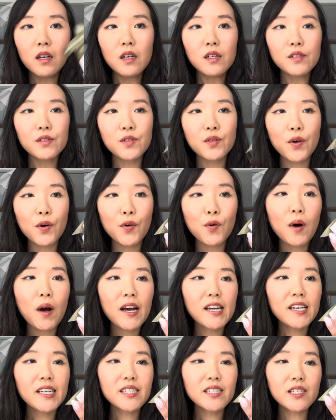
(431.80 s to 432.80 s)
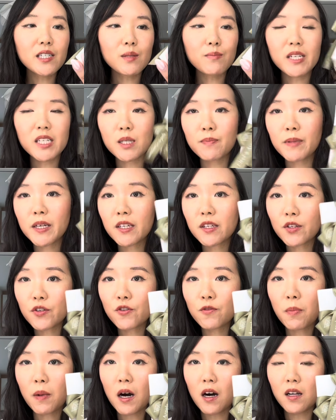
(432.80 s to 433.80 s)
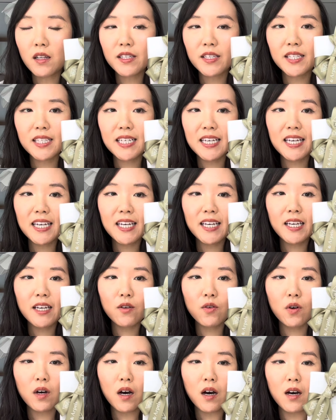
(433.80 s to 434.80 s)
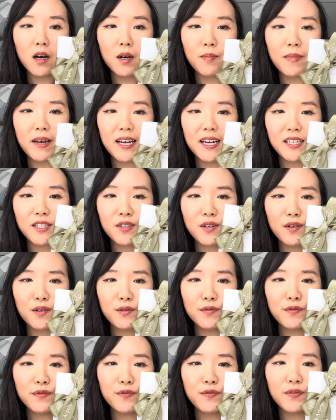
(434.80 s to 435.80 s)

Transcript: So I guess this must be a new policy as of,